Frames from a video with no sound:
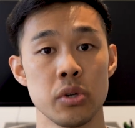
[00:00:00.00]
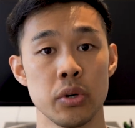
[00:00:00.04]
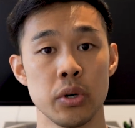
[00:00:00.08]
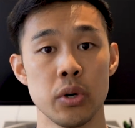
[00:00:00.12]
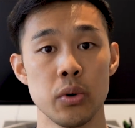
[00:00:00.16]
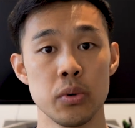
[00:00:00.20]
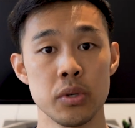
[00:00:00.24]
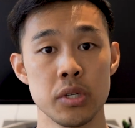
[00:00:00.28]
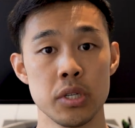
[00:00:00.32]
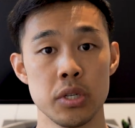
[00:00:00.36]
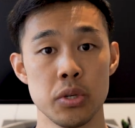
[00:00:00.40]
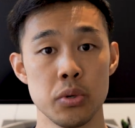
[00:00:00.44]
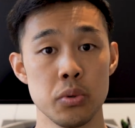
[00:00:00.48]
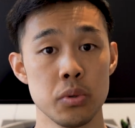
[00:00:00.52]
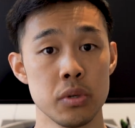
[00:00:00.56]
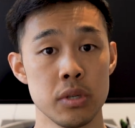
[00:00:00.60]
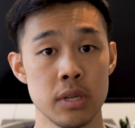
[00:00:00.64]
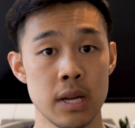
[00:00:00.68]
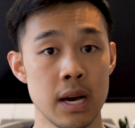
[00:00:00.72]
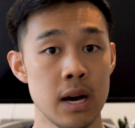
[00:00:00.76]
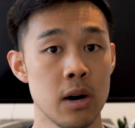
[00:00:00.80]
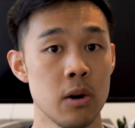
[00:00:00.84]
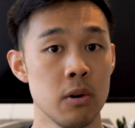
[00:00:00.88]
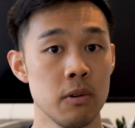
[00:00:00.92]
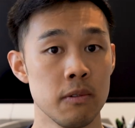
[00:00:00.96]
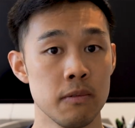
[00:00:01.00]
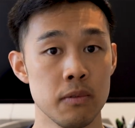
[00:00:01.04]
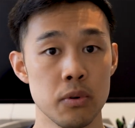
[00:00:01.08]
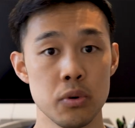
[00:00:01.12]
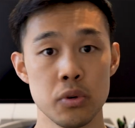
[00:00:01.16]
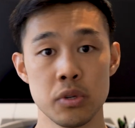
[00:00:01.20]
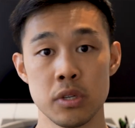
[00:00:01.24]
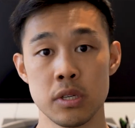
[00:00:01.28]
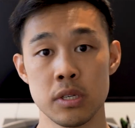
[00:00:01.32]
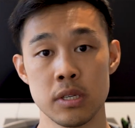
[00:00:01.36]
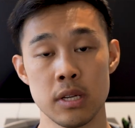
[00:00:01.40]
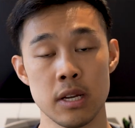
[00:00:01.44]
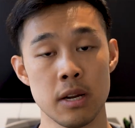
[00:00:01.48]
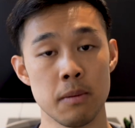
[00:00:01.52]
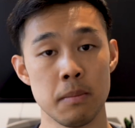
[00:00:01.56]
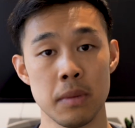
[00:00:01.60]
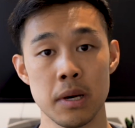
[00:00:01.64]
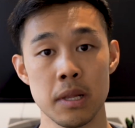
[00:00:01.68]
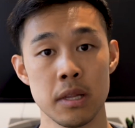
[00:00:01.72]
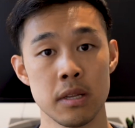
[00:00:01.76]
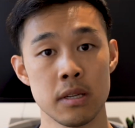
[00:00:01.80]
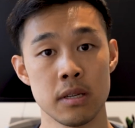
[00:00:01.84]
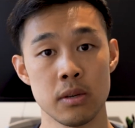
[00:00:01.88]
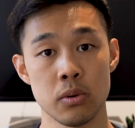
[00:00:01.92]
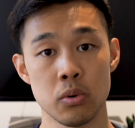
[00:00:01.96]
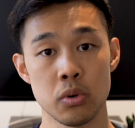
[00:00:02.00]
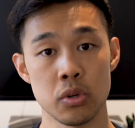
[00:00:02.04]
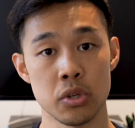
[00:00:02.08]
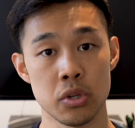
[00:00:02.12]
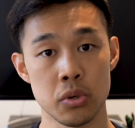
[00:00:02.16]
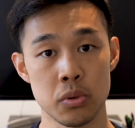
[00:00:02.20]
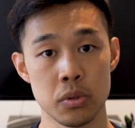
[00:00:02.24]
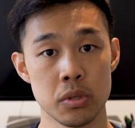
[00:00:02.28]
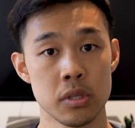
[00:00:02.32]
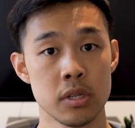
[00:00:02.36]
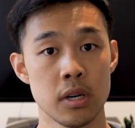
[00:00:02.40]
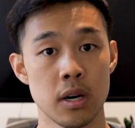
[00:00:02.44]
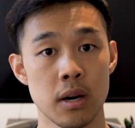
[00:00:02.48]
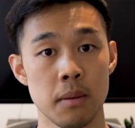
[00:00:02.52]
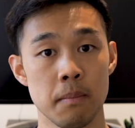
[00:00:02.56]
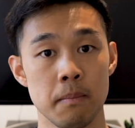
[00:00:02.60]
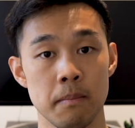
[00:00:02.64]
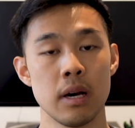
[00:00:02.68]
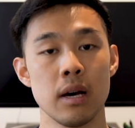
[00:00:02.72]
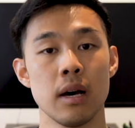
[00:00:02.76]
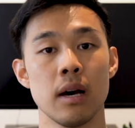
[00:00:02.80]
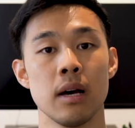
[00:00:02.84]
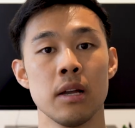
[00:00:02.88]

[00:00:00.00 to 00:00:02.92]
are you going to use now versus in a month or 2 years time.